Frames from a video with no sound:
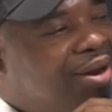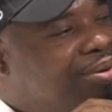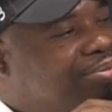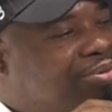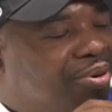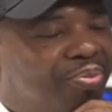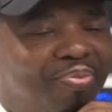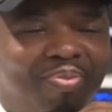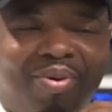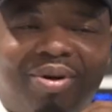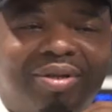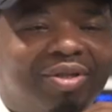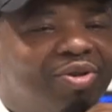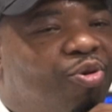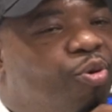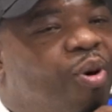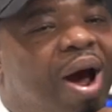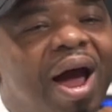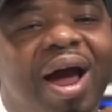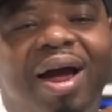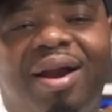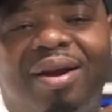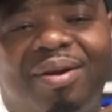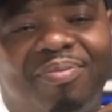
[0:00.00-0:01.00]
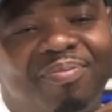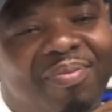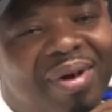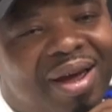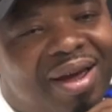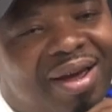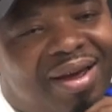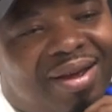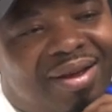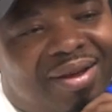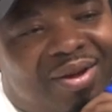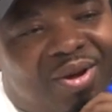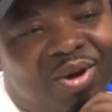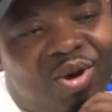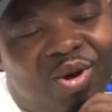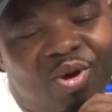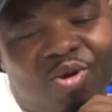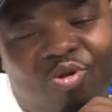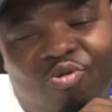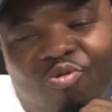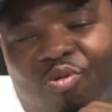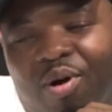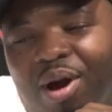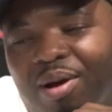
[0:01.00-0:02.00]
up to Pasquale, man
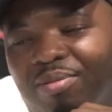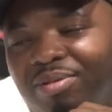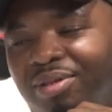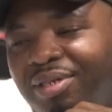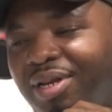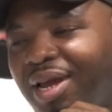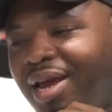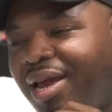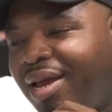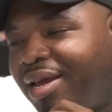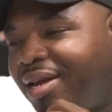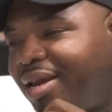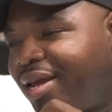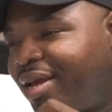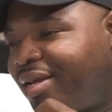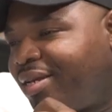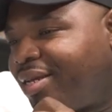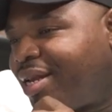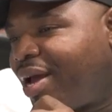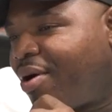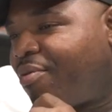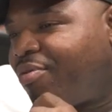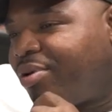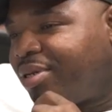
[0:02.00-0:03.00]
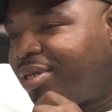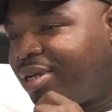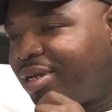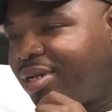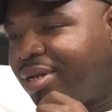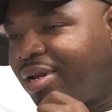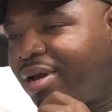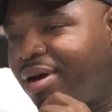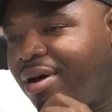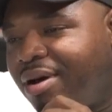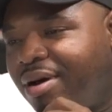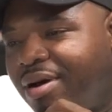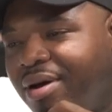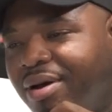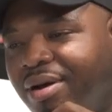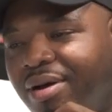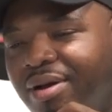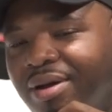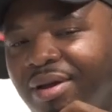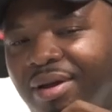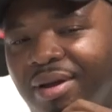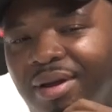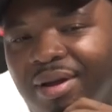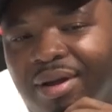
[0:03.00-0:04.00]
know what I'm saying? That that was his uh
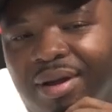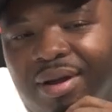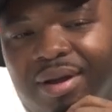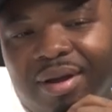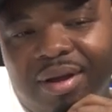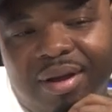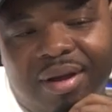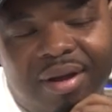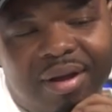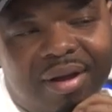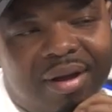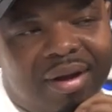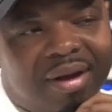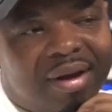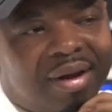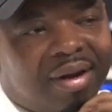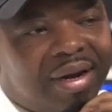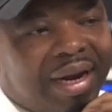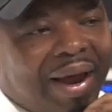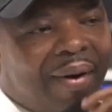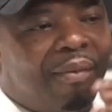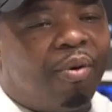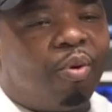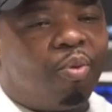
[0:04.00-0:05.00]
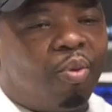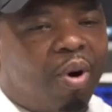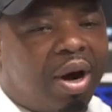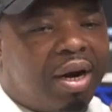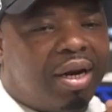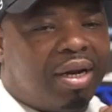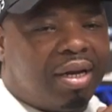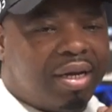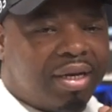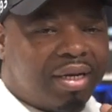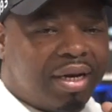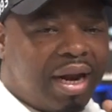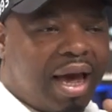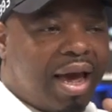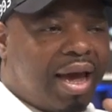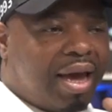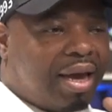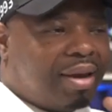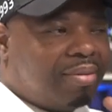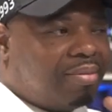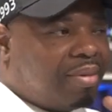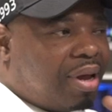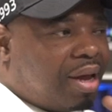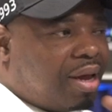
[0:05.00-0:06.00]
that was one of his
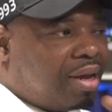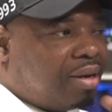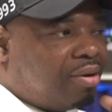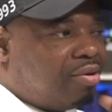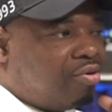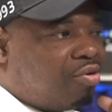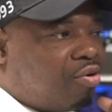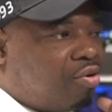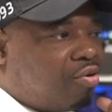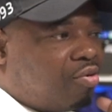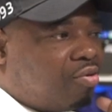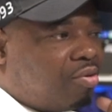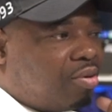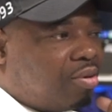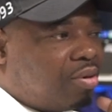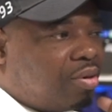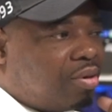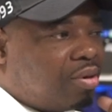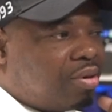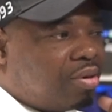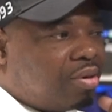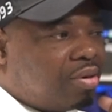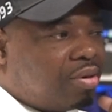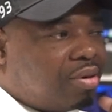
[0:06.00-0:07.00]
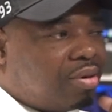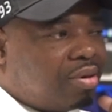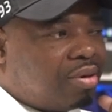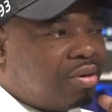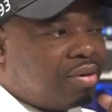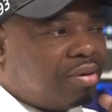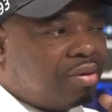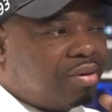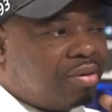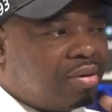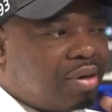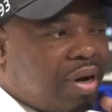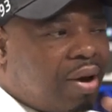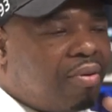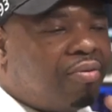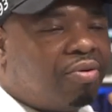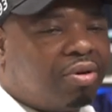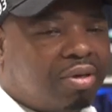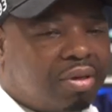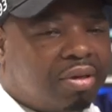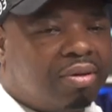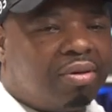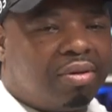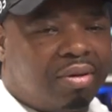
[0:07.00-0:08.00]
name that, you know, that
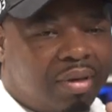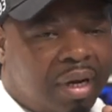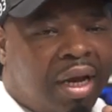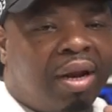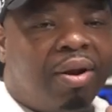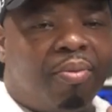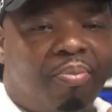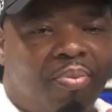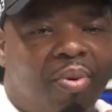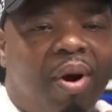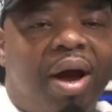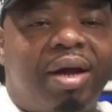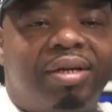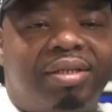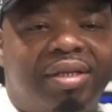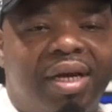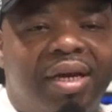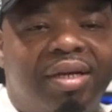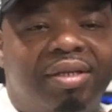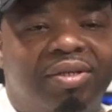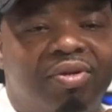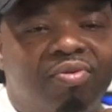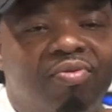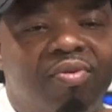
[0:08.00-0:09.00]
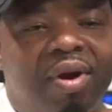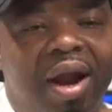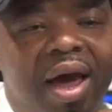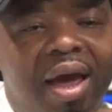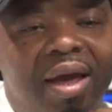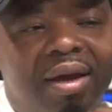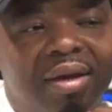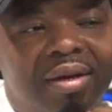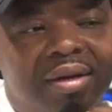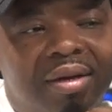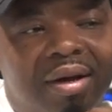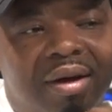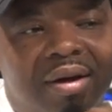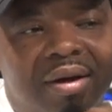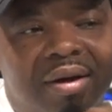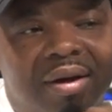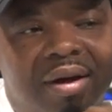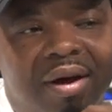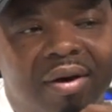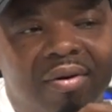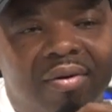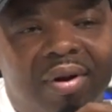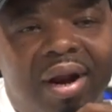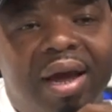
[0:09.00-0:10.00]
was in the project too, like uh,
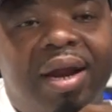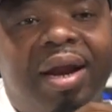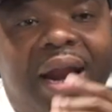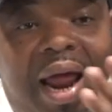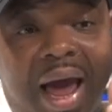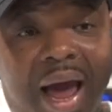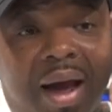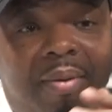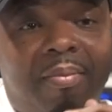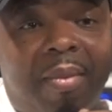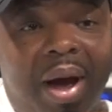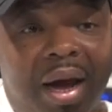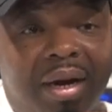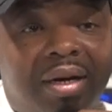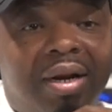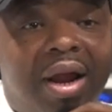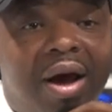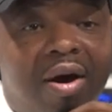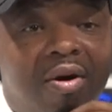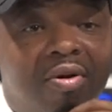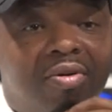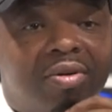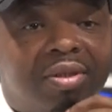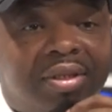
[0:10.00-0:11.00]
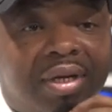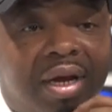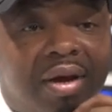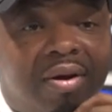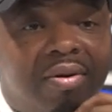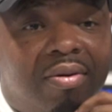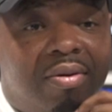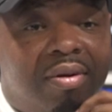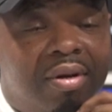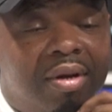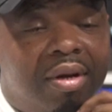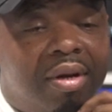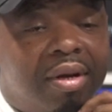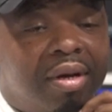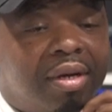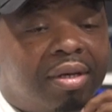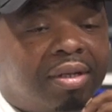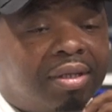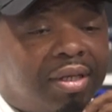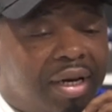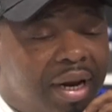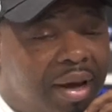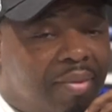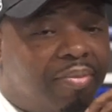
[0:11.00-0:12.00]
on that Knock My Dog song,
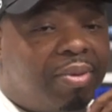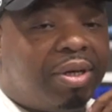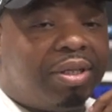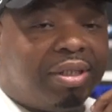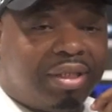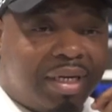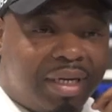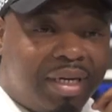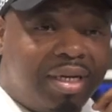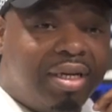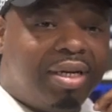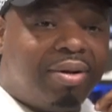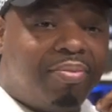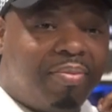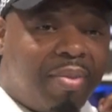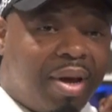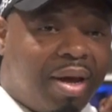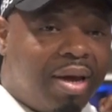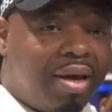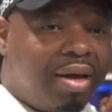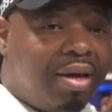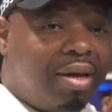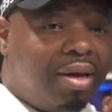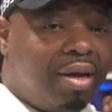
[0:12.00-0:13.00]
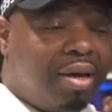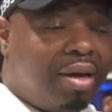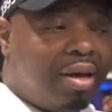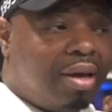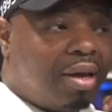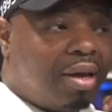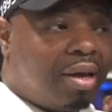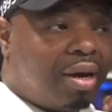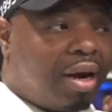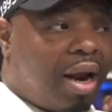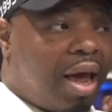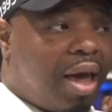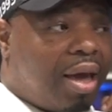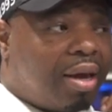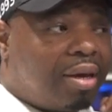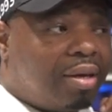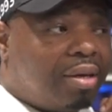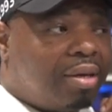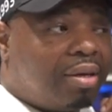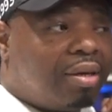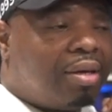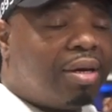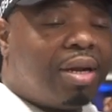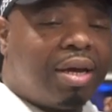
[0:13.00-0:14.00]
Slim and Jeezy made like
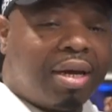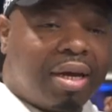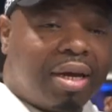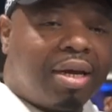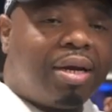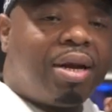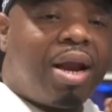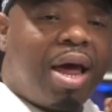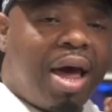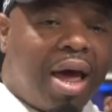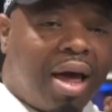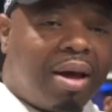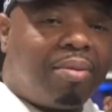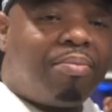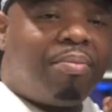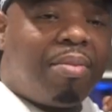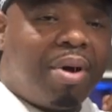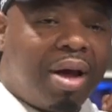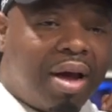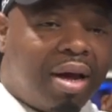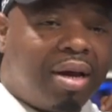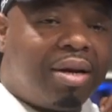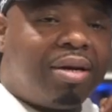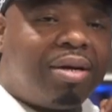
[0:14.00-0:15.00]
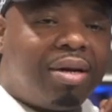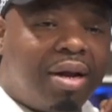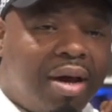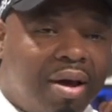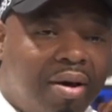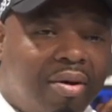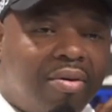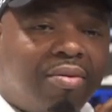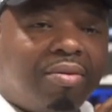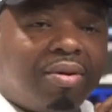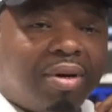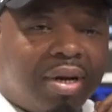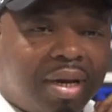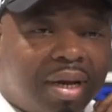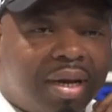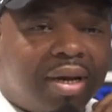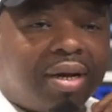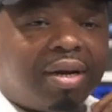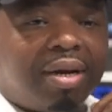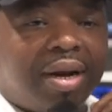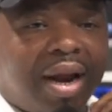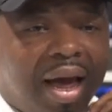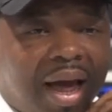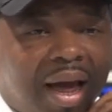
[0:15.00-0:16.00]
nigga knock my dog,
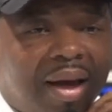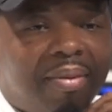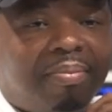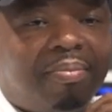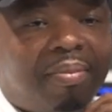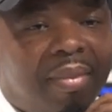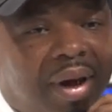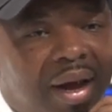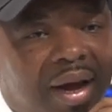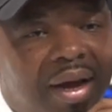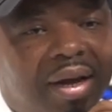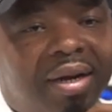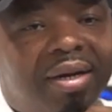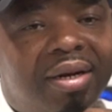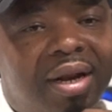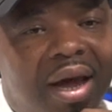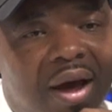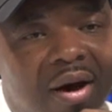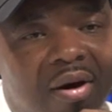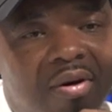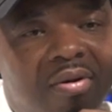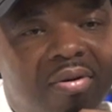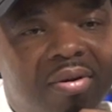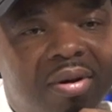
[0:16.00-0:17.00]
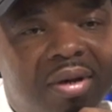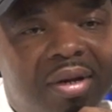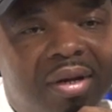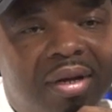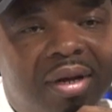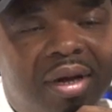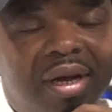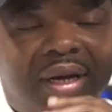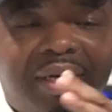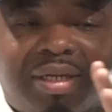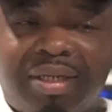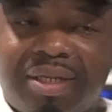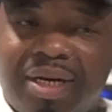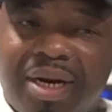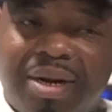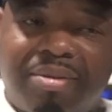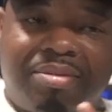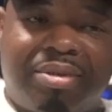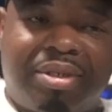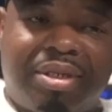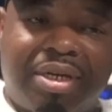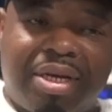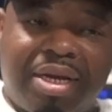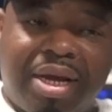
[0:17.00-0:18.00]
nigga knock my dog. And Slim
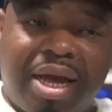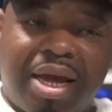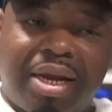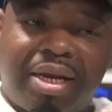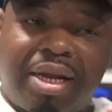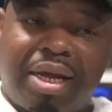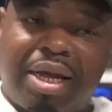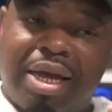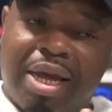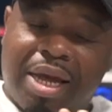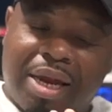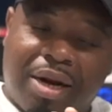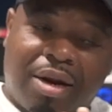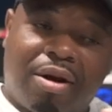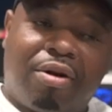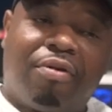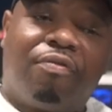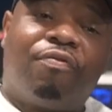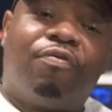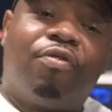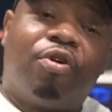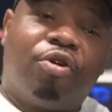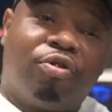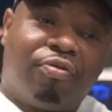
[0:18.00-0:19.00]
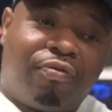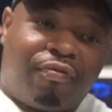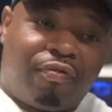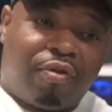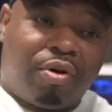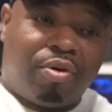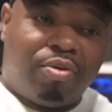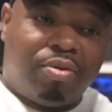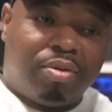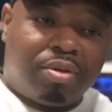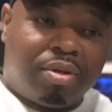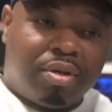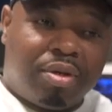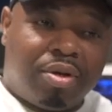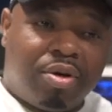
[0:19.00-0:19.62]
said at the end of the first verse,